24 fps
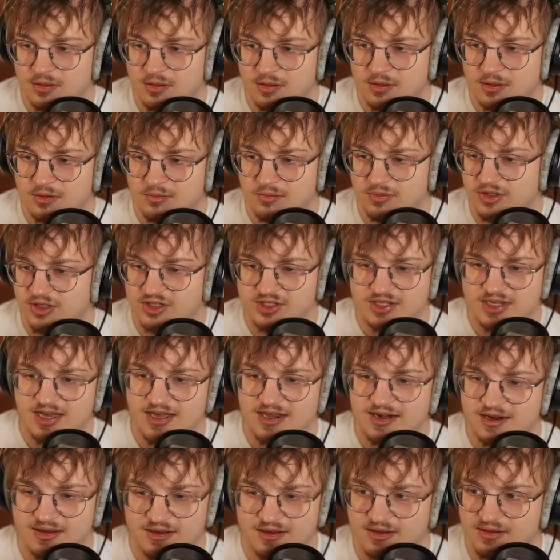We just
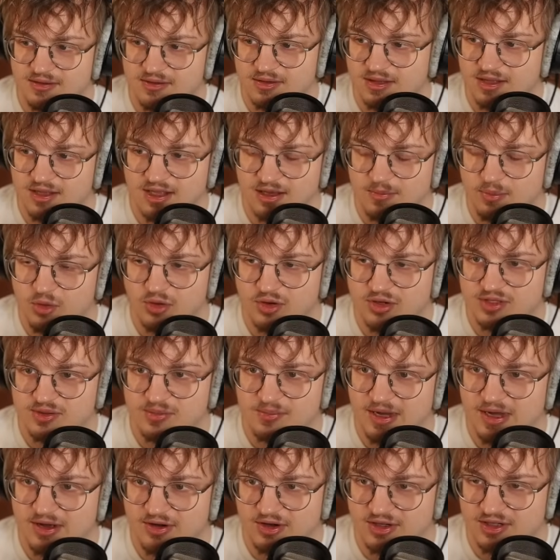gotta click poison
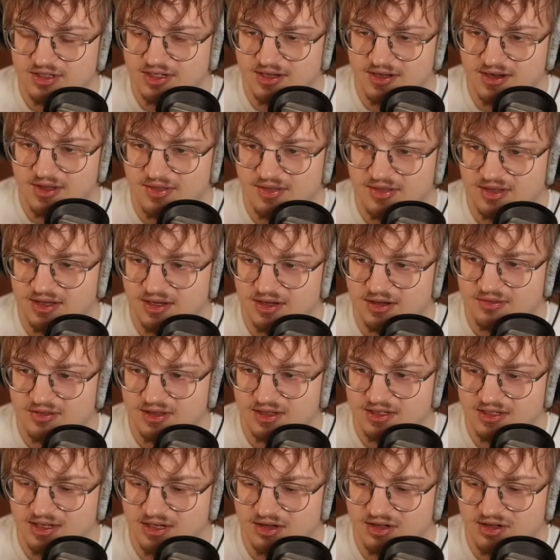powder into nothing here the
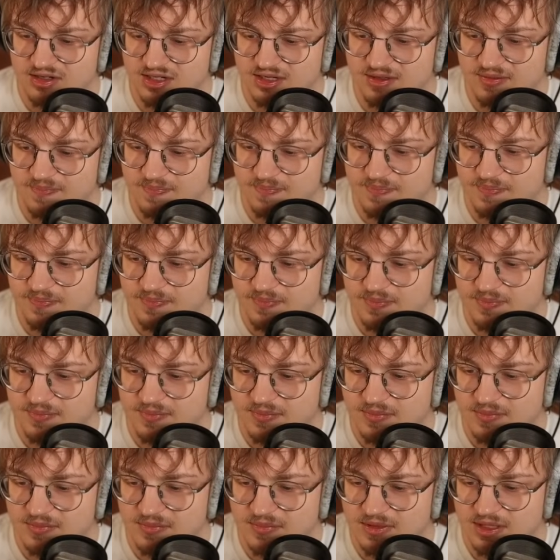entire time.
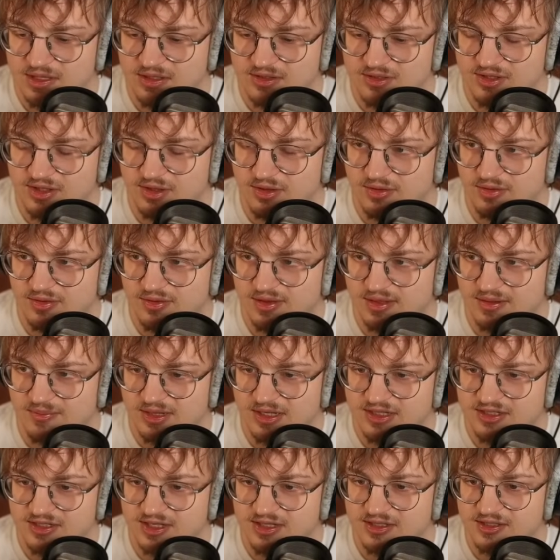It's the only thing that makes
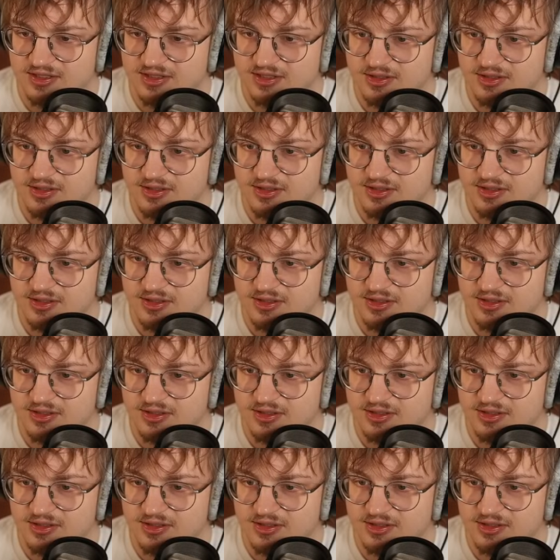sense.